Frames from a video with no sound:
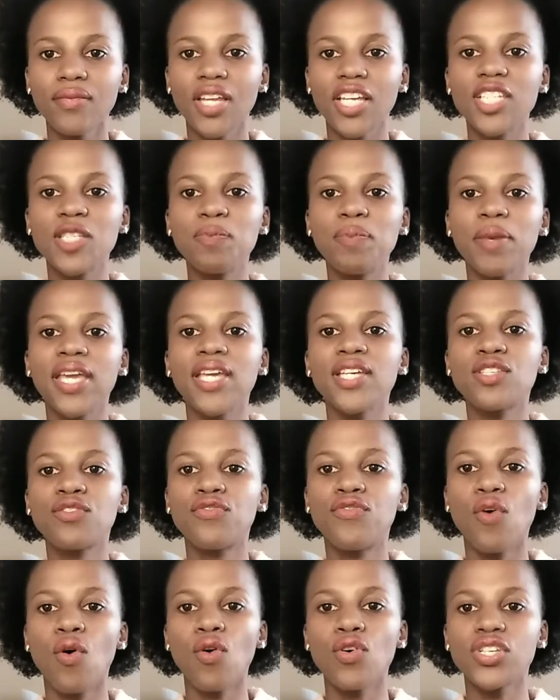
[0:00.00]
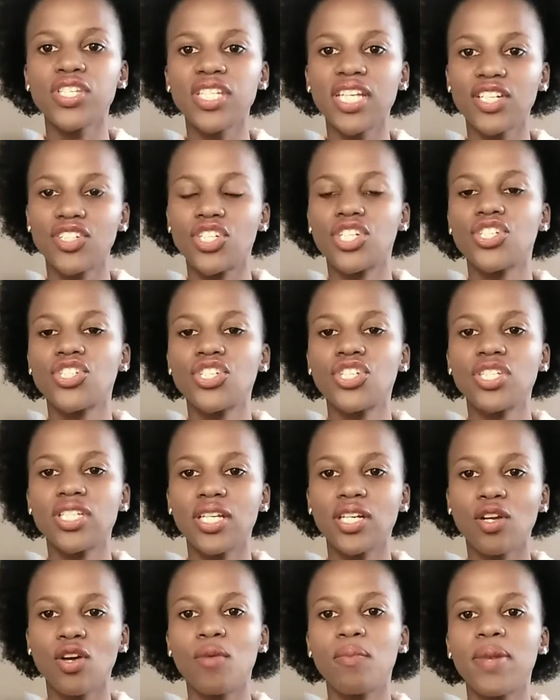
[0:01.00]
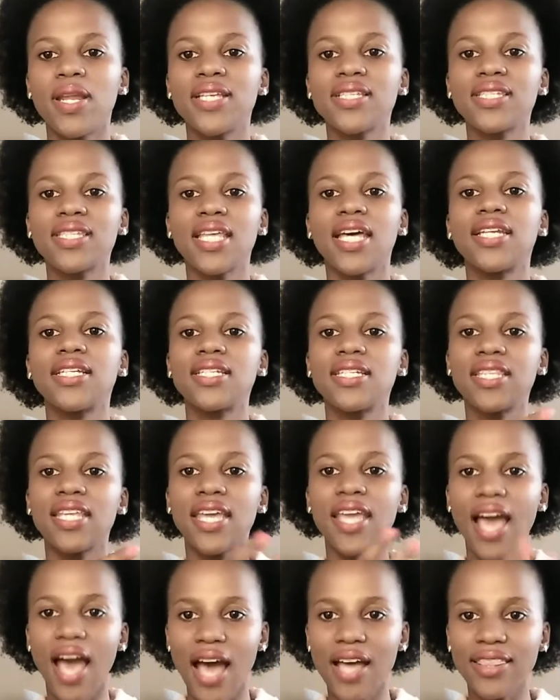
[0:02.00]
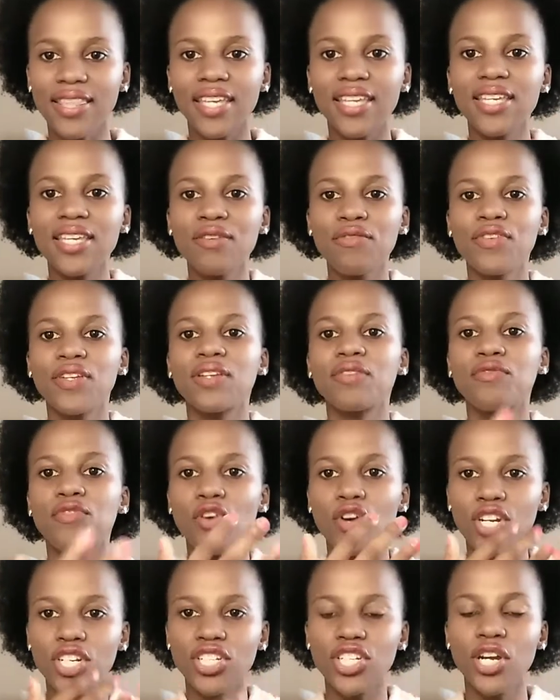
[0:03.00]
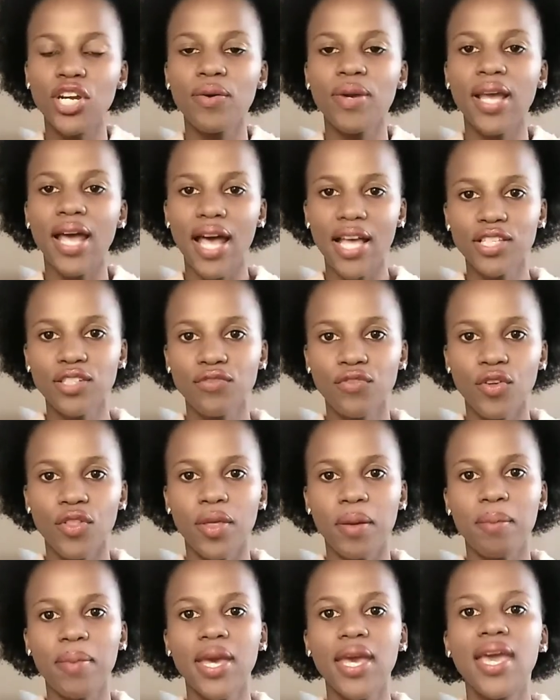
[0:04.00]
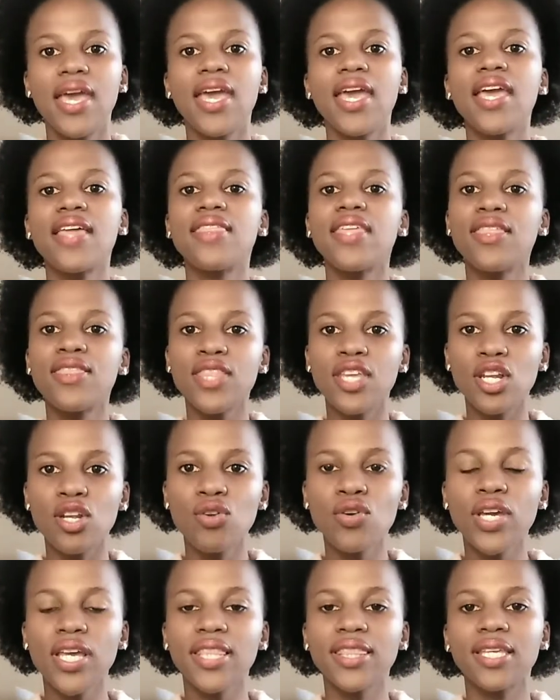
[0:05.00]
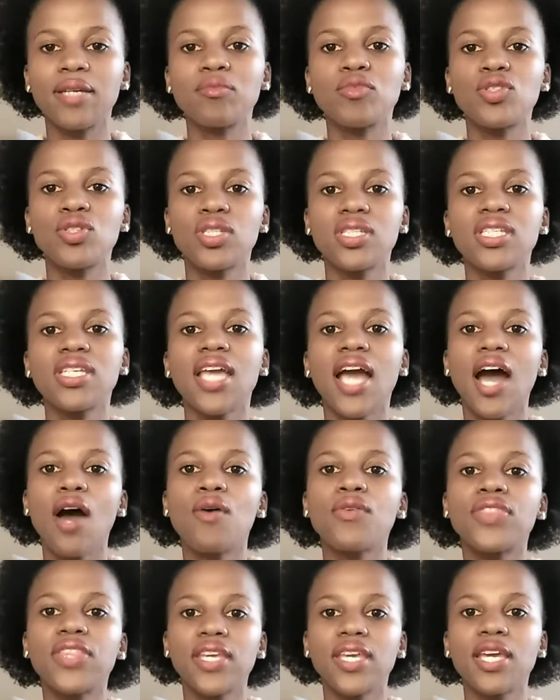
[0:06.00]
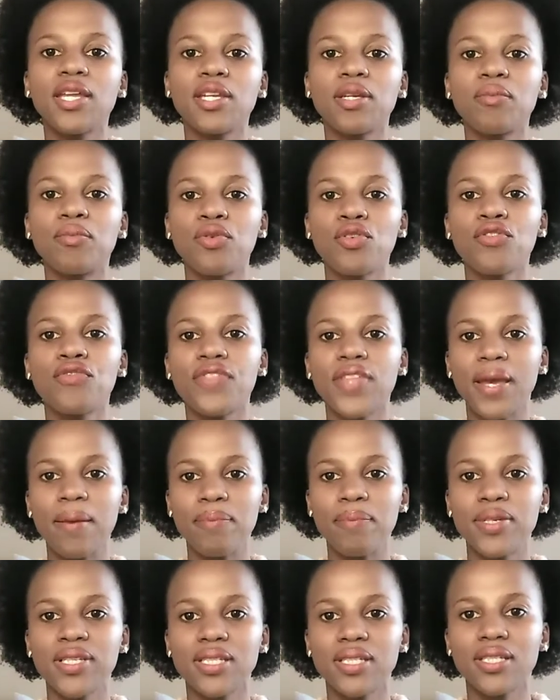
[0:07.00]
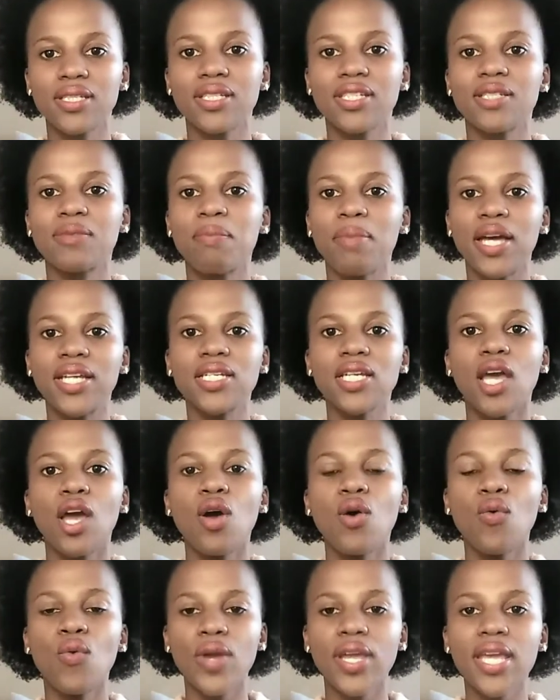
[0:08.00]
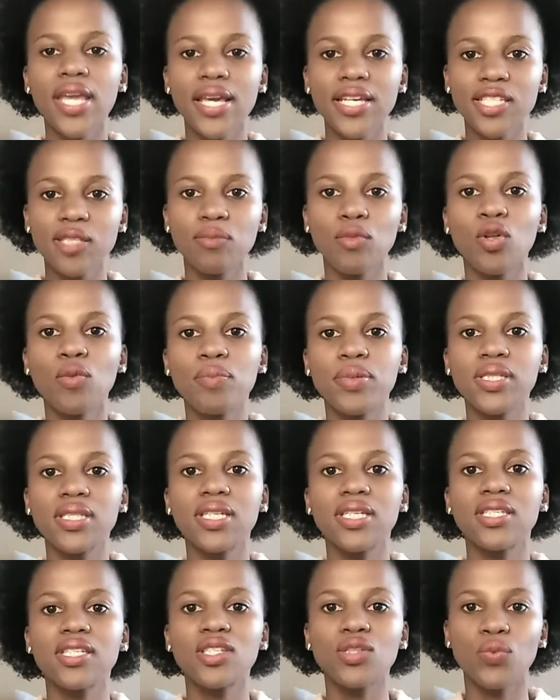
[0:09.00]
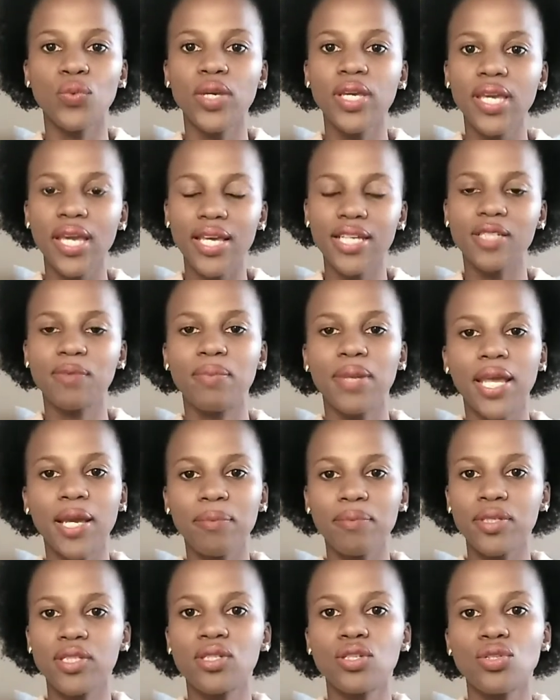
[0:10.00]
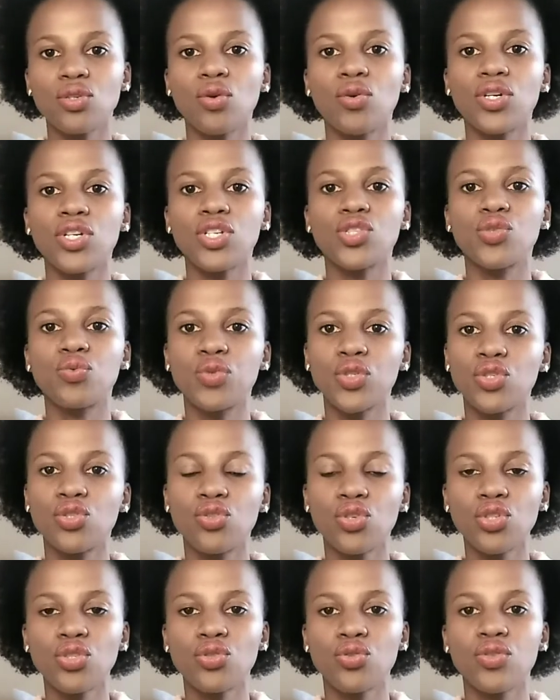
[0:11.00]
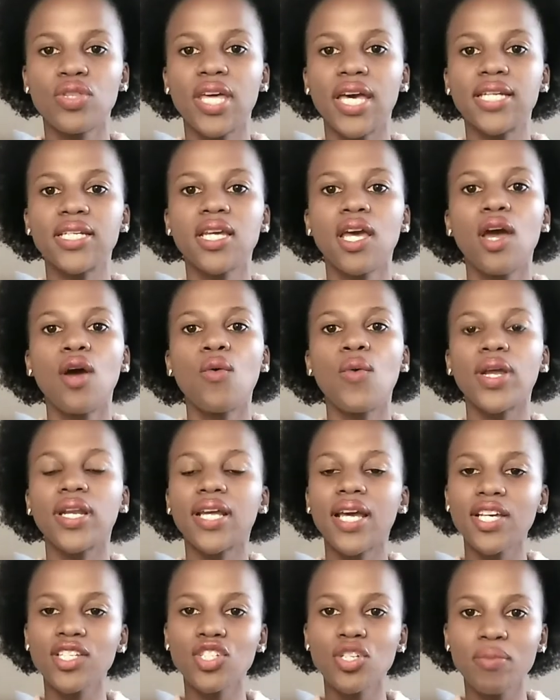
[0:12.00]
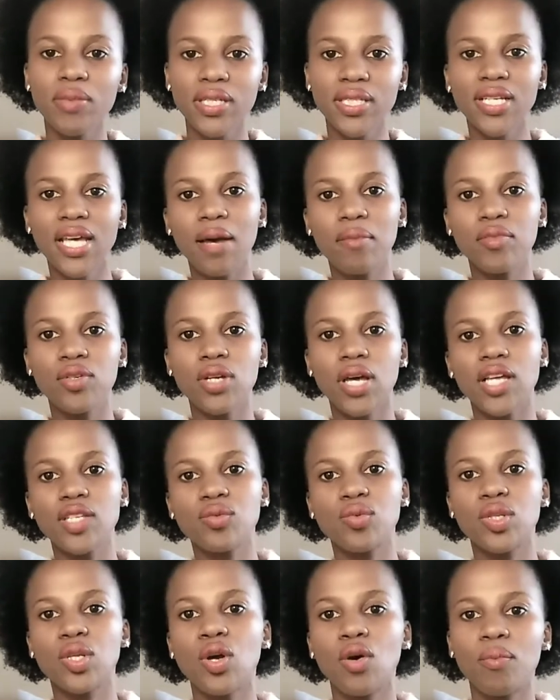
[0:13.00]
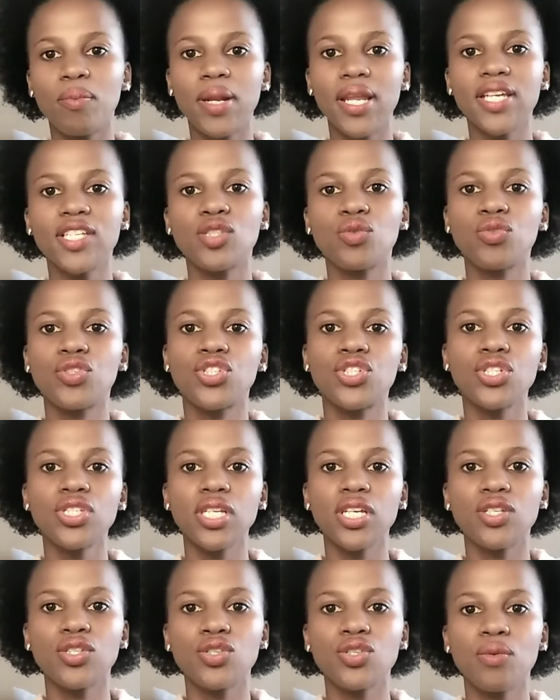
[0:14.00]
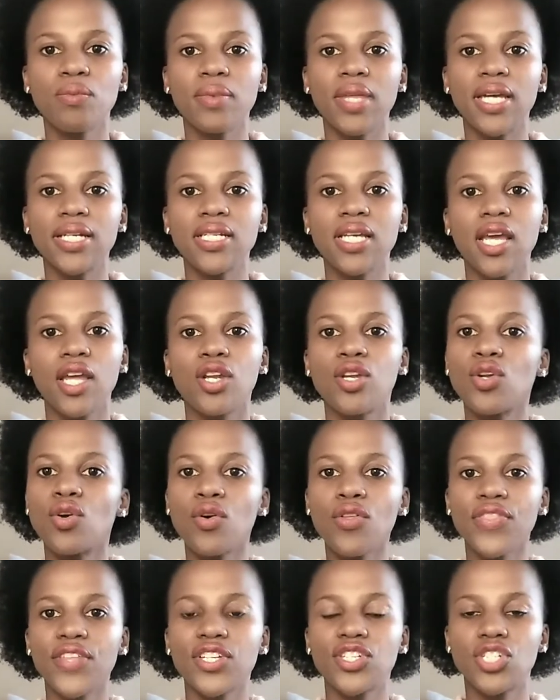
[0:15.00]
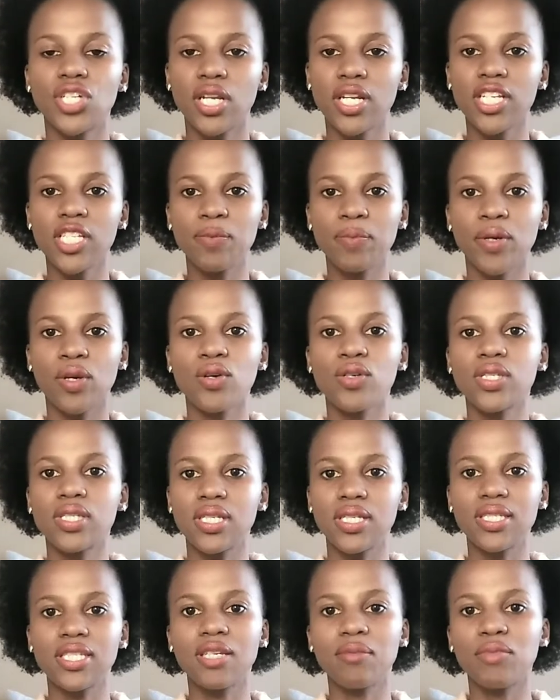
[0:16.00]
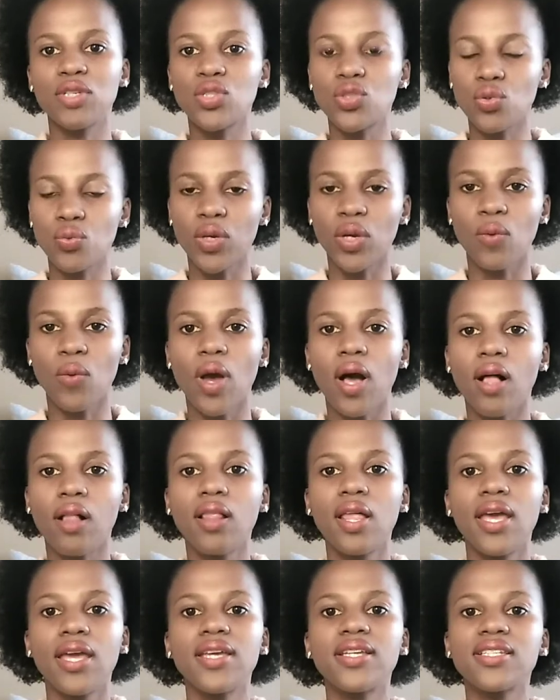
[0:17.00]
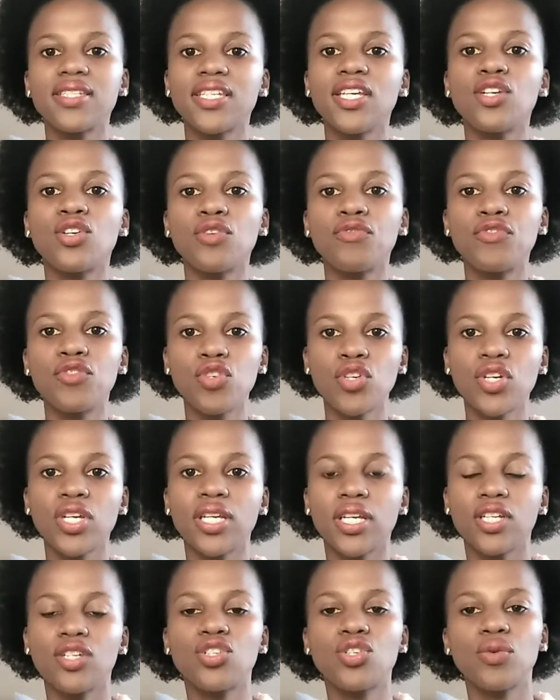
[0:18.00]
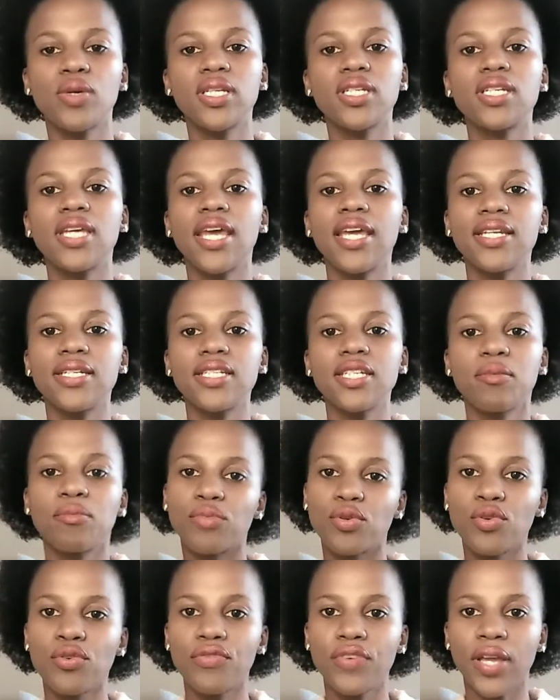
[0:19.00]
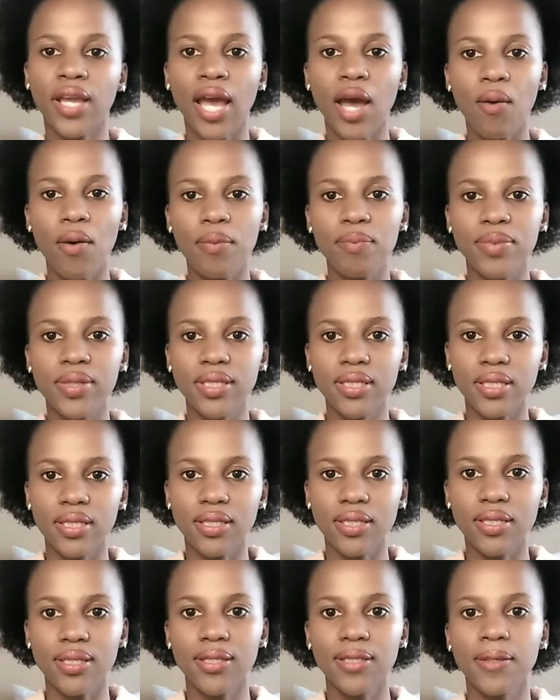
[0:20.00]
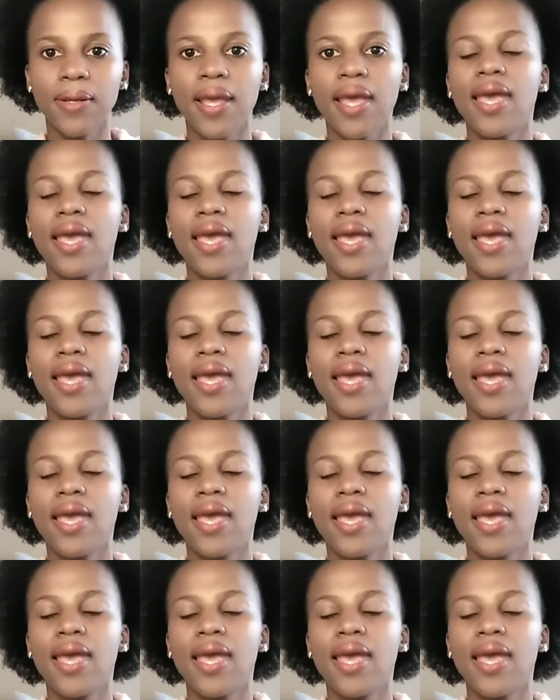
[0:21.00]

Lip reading: a space for suggestions and complaints that they even voluntarily ask for them, and then they look at them to see how they can improve their businesses. But we as small businesses, we as Black business owners, we do not do that. When customers come to us with complaints, we just assume that no, they're jealous because they see me doing well, instead of looking into it and improving our businesses.